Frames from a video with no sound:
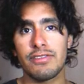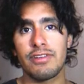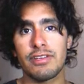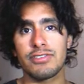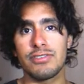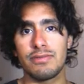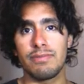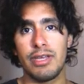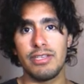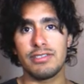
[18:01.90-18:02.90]
function
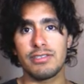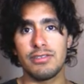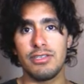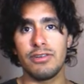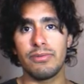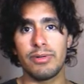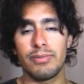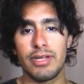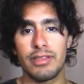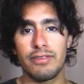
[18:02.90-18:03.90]
based on the
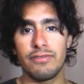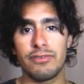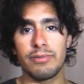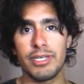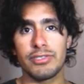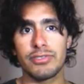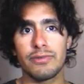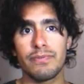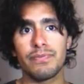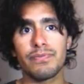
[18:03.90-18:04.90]
overmind information.
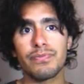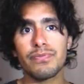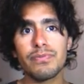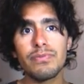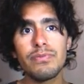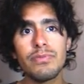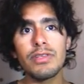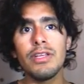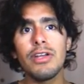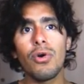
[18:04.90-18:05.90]

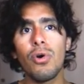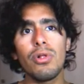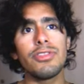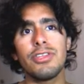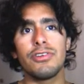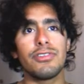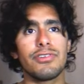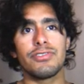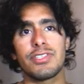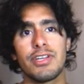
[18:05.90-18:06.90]
All the
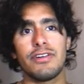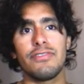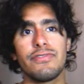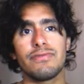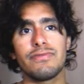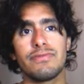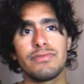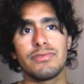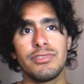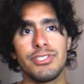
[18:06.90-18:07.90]
other stuff,
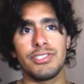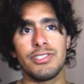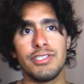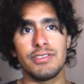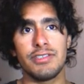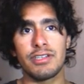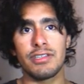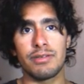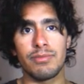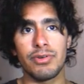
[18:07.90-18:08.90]
which is this
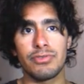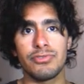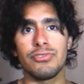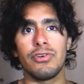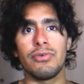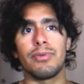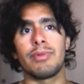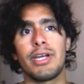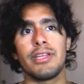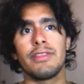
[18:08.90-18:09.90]
declare module
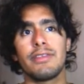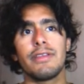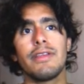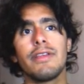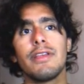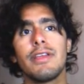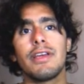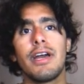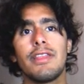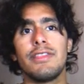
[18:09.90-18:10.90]
overmind
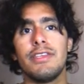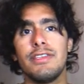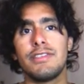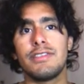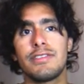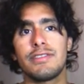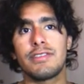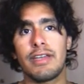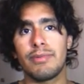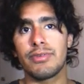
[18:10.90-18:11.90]
and this
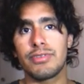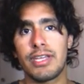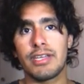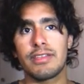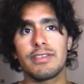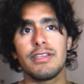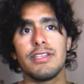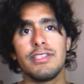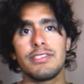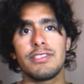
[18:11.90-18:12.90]
type connect,
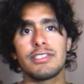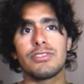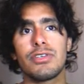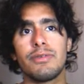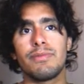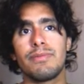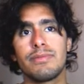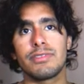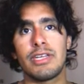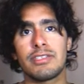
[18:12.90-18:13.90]
is just to keep
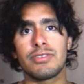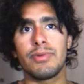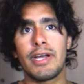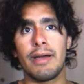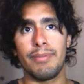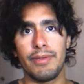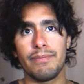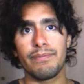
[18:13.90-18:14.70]
TypeScript happy.